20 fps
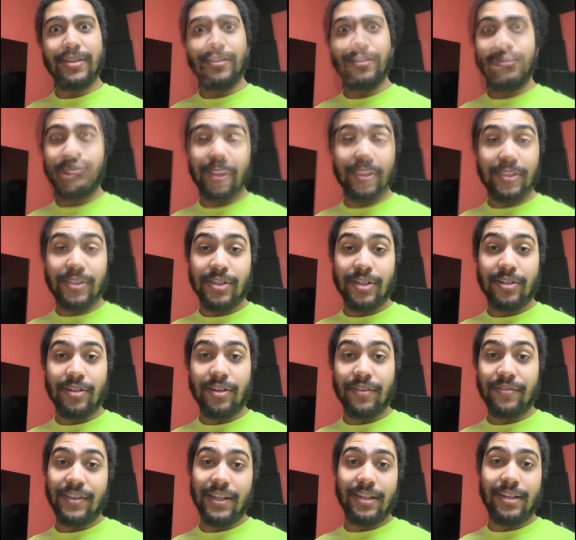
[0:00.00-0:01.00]
I'm pretty sure
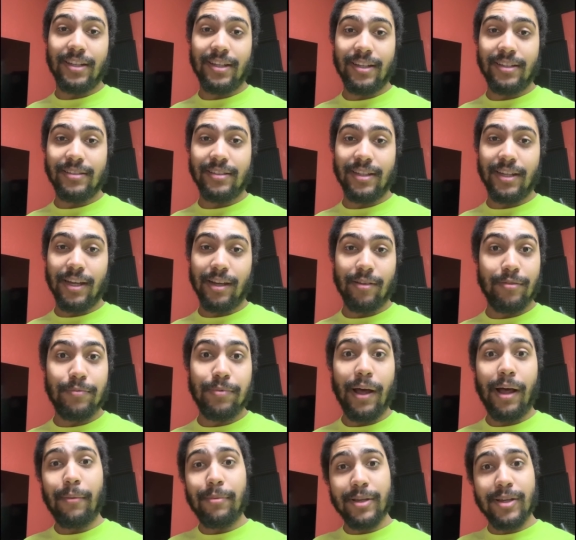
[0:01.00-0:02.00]
if they did, it would
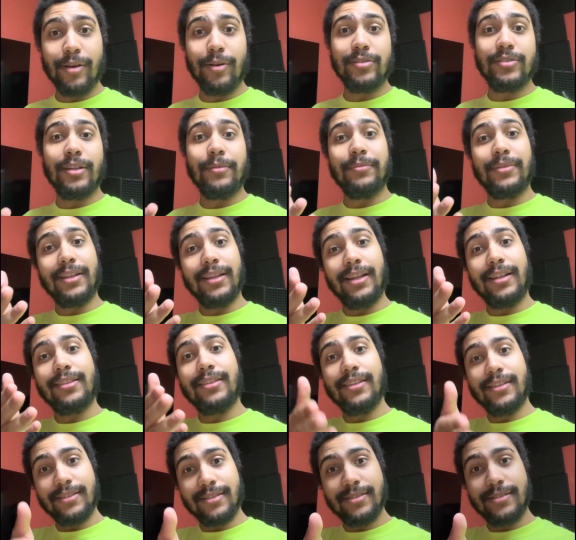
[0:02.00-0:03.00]
probably go something like
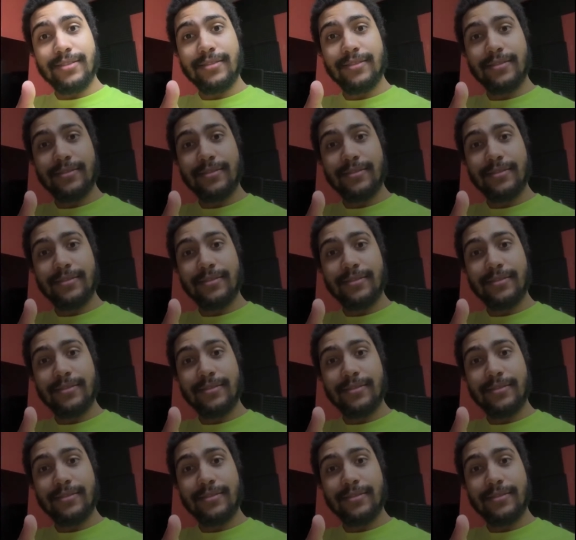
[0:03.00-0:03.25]
this.